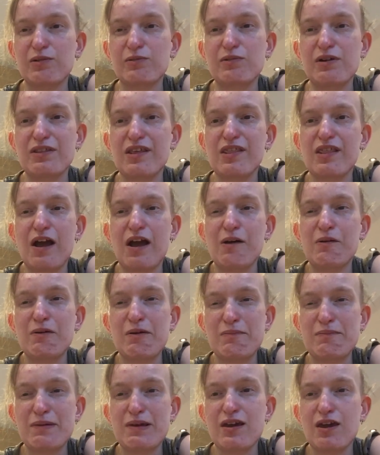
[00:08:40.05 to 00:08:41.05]
whether that
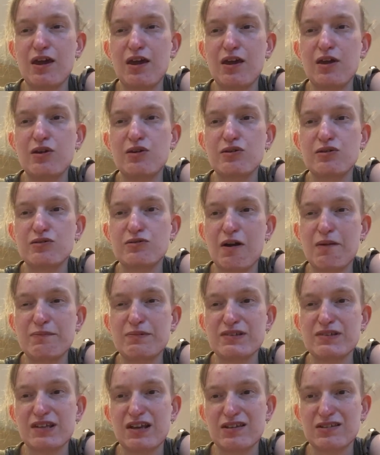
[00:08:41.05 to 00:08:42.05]
would be a good
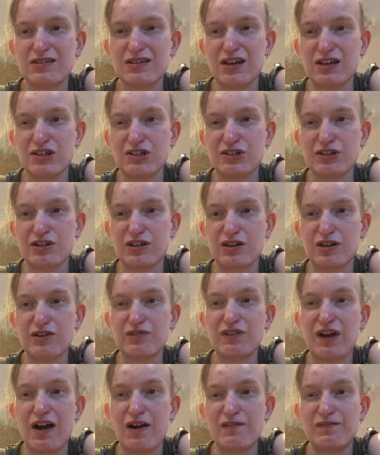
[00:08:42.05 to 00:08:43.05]
representation of
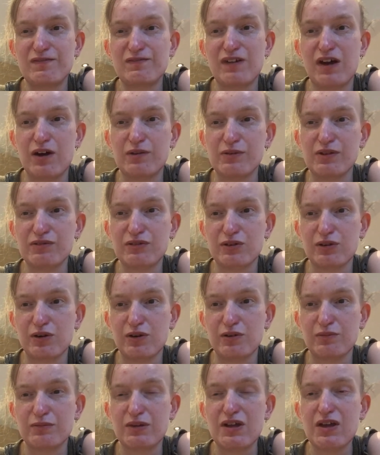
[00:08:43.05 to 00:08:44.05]
how far we've
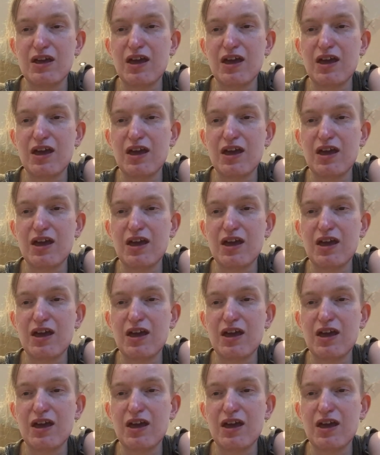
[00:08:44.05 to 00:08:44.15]
come